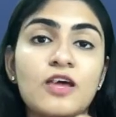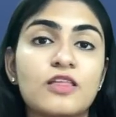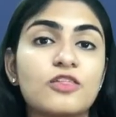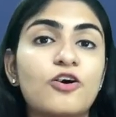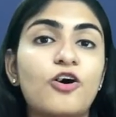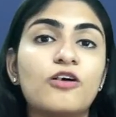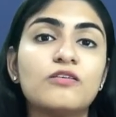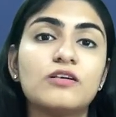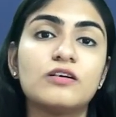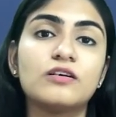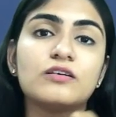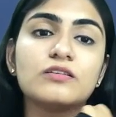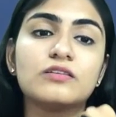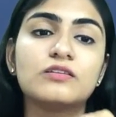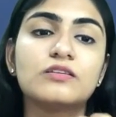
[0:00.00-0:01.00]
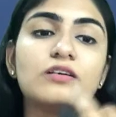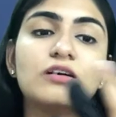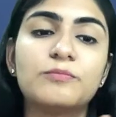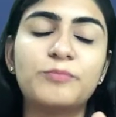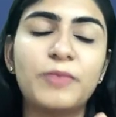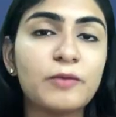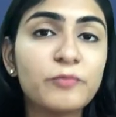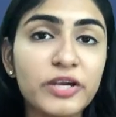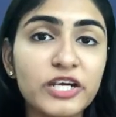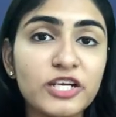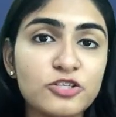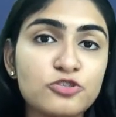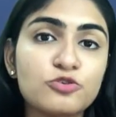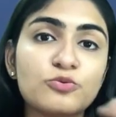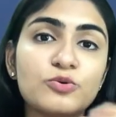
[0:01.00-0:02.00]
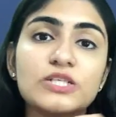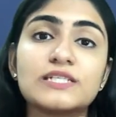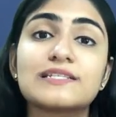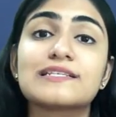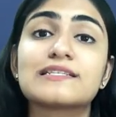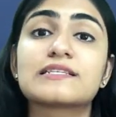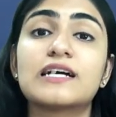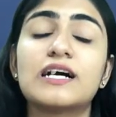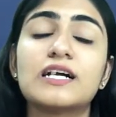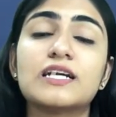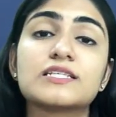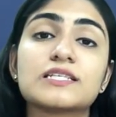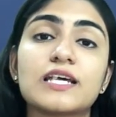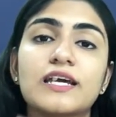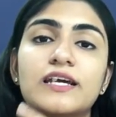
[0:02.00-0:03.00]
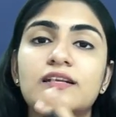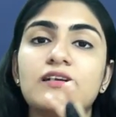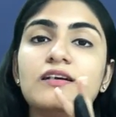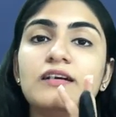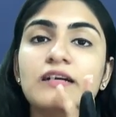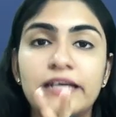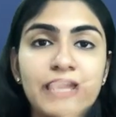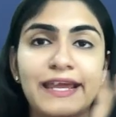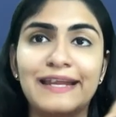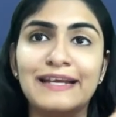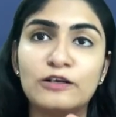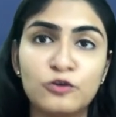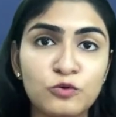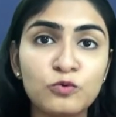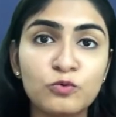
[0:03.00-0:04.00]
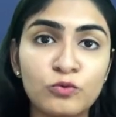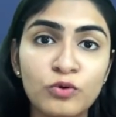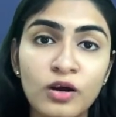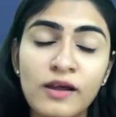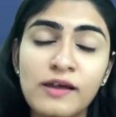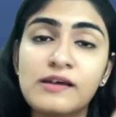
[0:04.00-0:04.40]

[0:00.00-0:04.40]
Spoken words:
the payment issue was discussed in day 2,